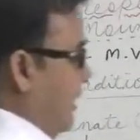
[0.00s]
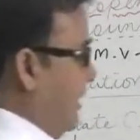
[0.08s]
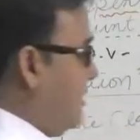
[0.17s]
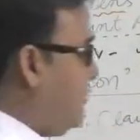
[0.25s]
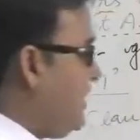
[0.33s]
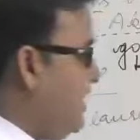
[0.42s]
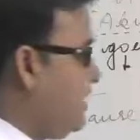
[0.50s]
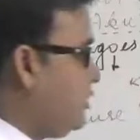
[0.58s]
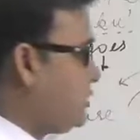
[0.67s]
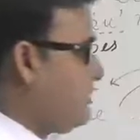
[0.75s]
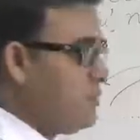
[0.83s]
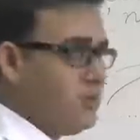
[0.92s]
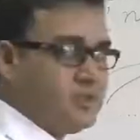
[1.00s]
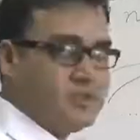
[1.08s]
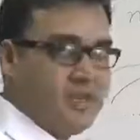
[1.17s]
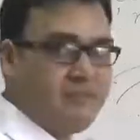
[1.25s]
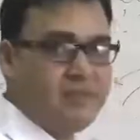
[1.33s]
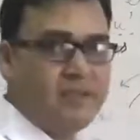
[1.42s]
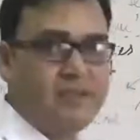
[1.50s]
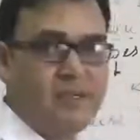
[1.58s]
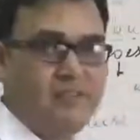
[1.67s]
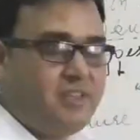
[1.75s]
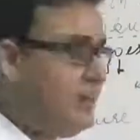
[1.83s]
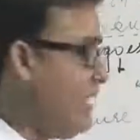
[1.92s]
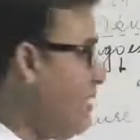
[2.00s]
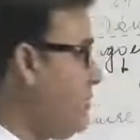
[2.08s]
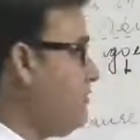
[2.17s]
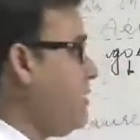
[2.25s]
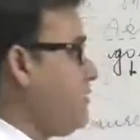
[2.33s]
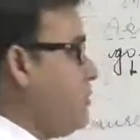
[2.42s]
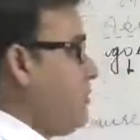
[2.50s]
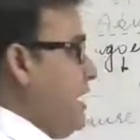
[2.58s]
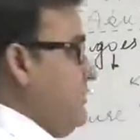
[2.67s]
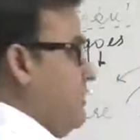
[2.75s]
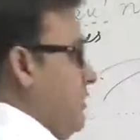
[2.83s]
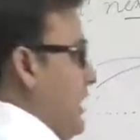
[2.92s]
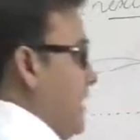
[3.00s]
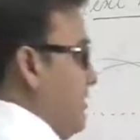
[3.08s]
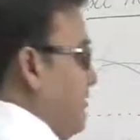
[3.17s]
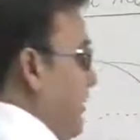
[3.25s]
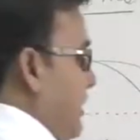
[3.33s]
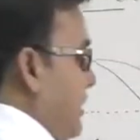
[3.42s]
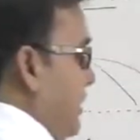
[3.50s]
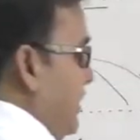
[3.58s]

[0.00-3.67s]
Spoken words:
and the main clause will proceed with the helping verb, with the main verb like will,